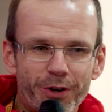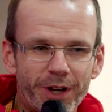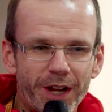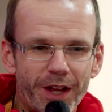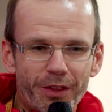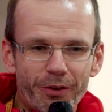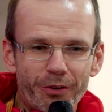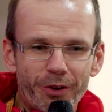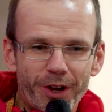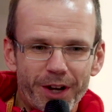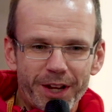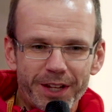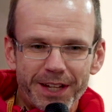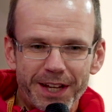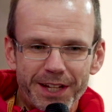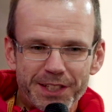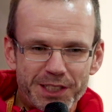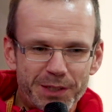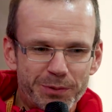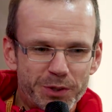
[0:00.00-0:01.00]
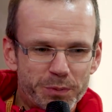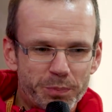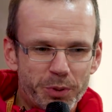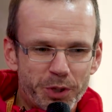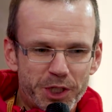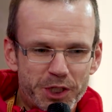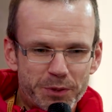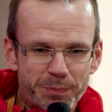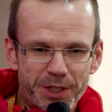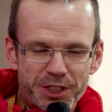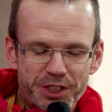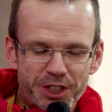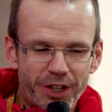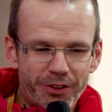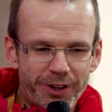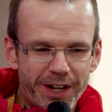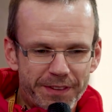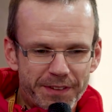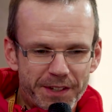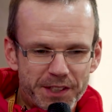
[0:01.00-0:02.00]
and every other rider, Casey, was pretty
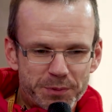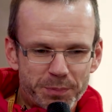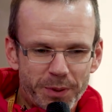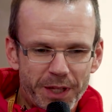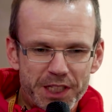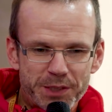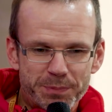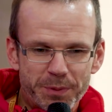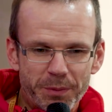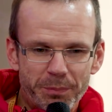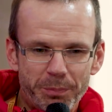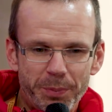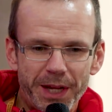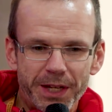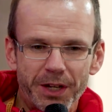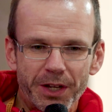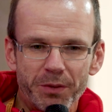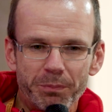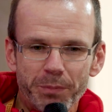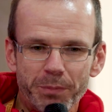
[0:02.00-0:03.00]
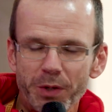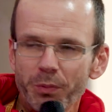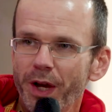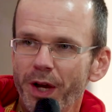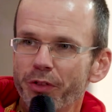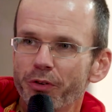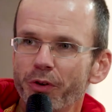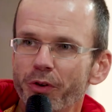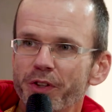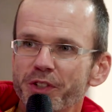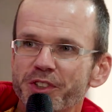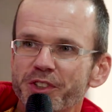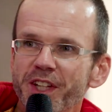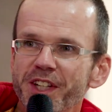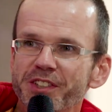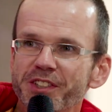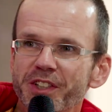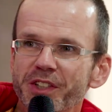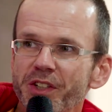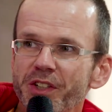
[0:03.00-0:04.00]
special around this place. But Pecco, midway through the
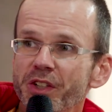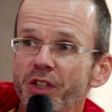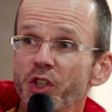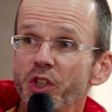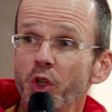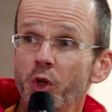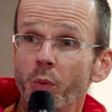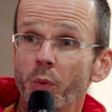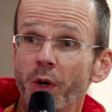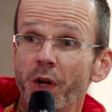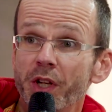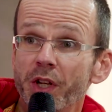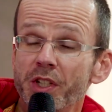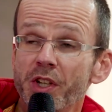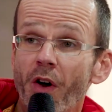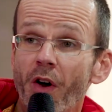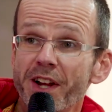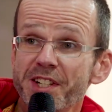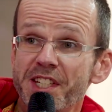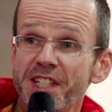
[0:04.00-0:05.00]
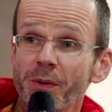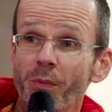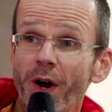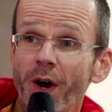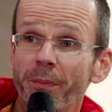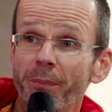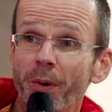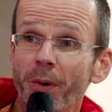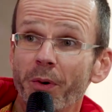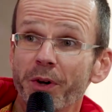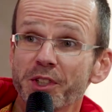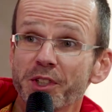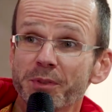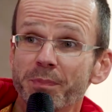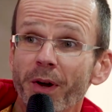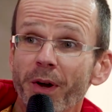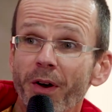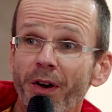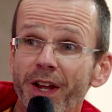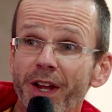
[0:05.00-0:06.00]
season, you were 91
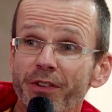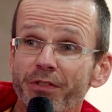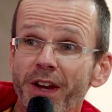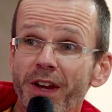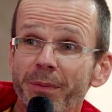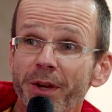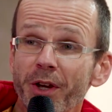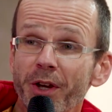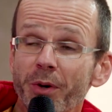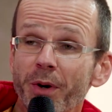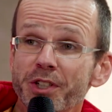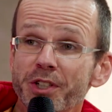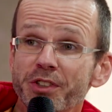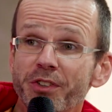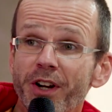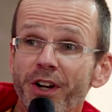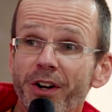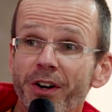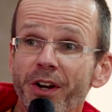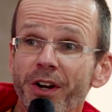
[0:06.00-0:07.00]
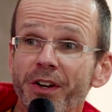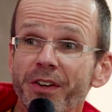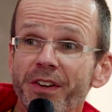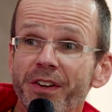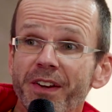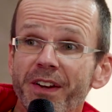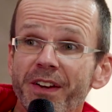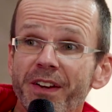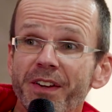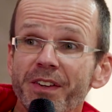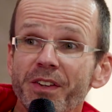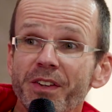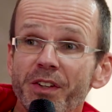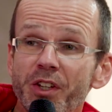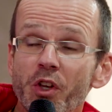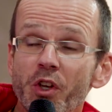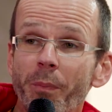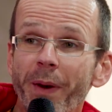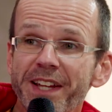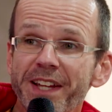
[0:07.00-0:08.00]
points behind Fabio Quartararo.
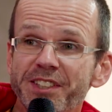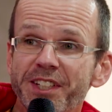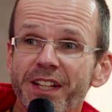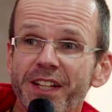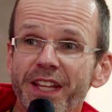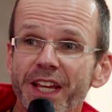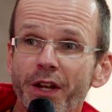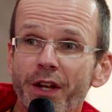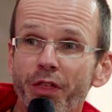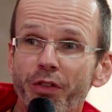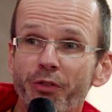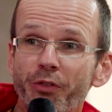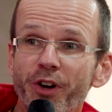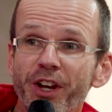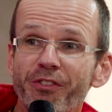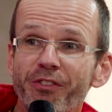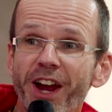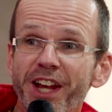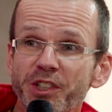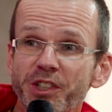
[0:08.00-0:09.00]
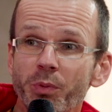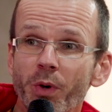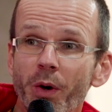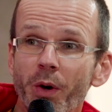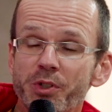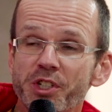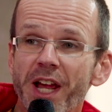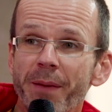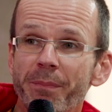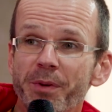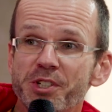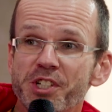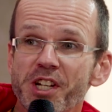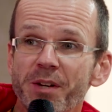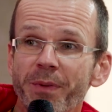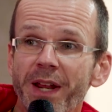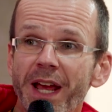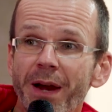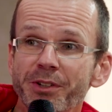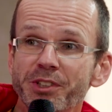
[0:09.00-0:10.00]
you're basically in a 3-race world
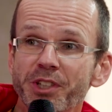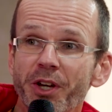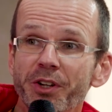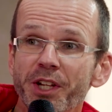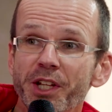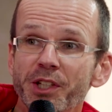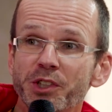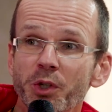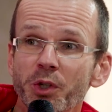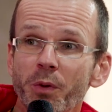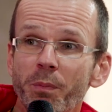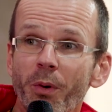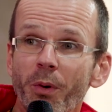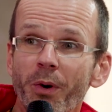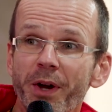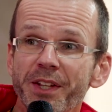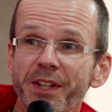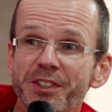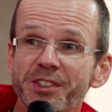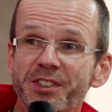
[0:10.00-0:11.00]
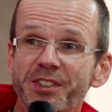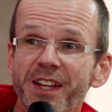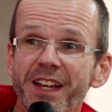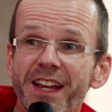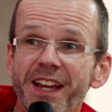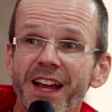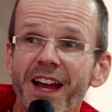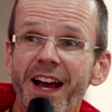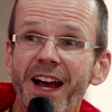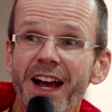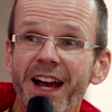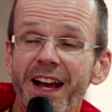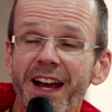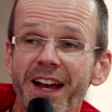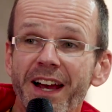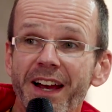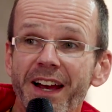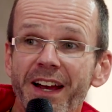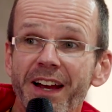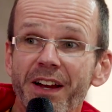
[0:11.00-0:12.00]
championship now. It's only 2 points.
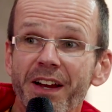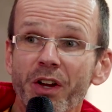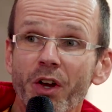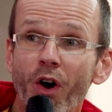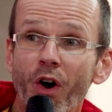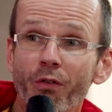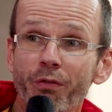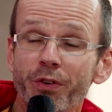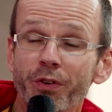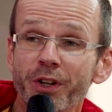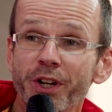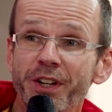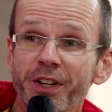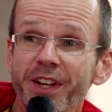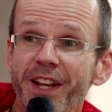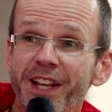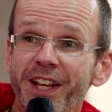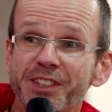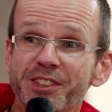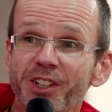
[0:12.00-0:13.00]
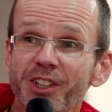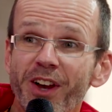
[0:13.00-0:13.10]
Confident,